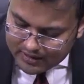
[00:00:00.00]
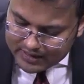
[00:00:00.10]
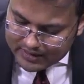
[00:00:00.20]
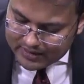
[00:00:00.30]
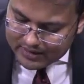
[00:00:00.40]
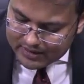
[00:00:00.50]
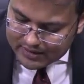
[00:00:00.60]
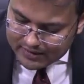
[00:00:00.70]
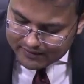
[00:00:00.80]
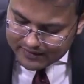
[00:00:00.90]
under
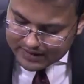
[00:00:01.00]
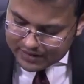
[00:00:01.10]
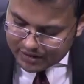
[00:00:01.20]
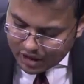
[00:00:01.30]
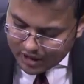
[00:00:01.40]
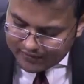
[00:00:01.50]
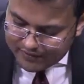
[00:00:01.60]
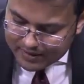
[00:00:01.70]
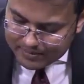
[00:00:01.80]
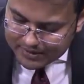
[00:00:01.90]
surface of
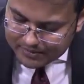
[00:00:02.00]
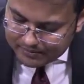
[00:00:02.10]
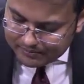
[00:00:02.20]
ribs.